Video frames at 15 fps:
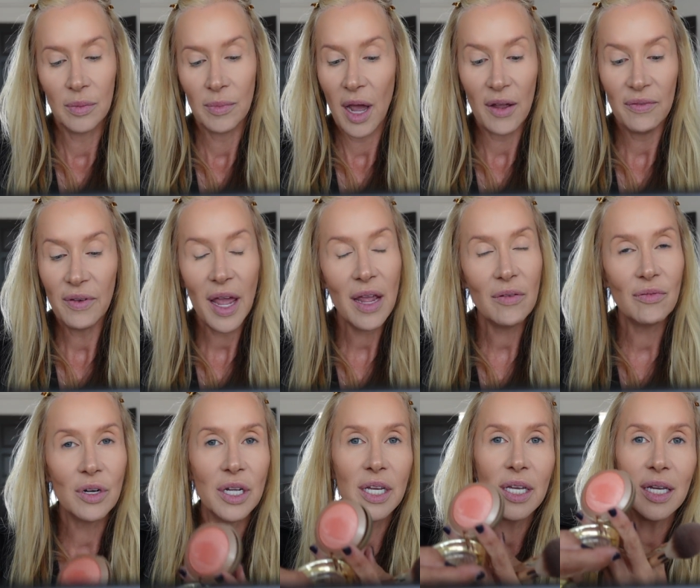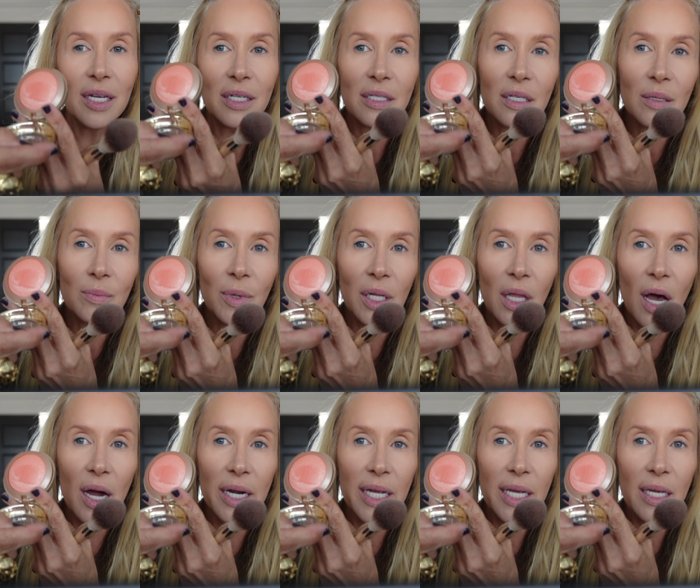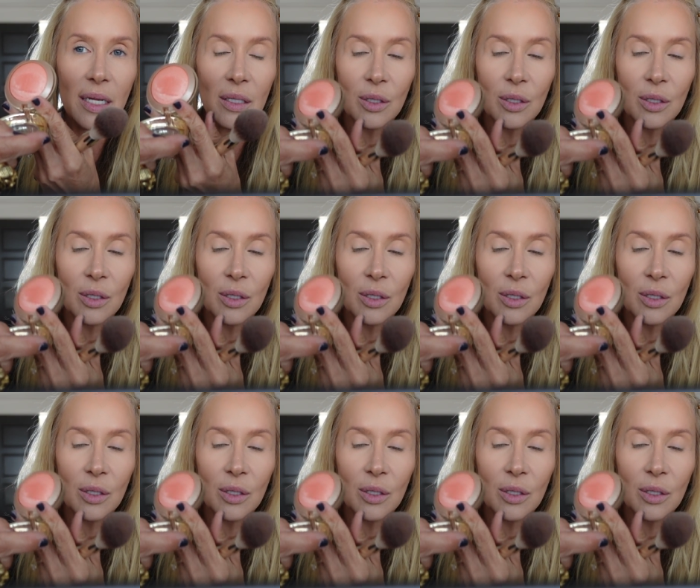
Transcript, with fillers: my favorite Milani